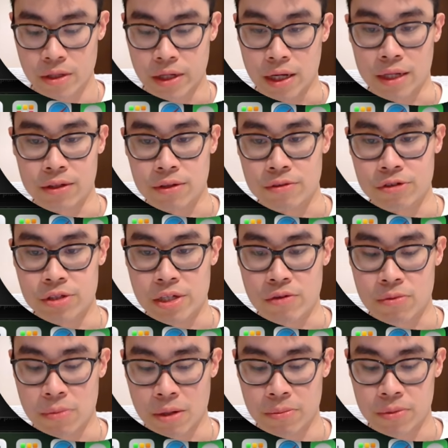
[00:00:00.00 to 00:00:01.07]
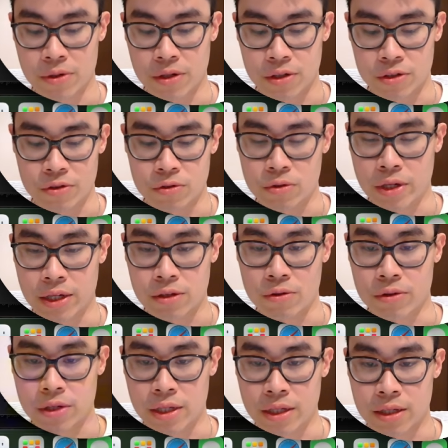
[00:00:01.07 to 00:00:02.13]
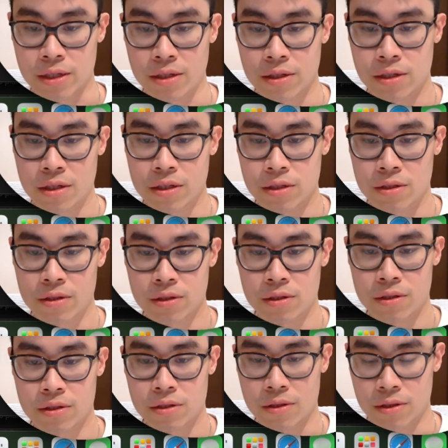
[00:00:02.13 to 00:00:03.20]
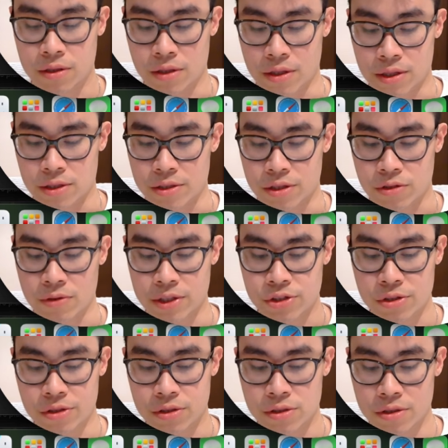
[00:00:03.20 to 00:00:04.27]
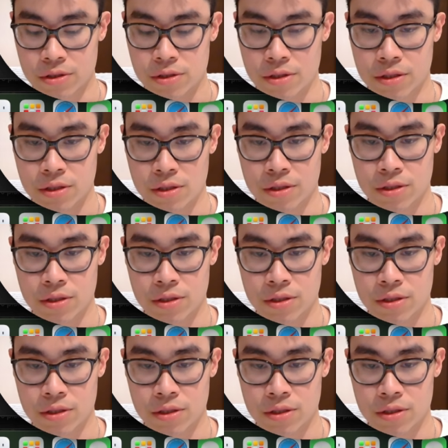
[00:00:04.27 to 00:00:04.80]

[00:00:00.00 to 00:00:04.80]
And I'll just say, remember, you can only answer questions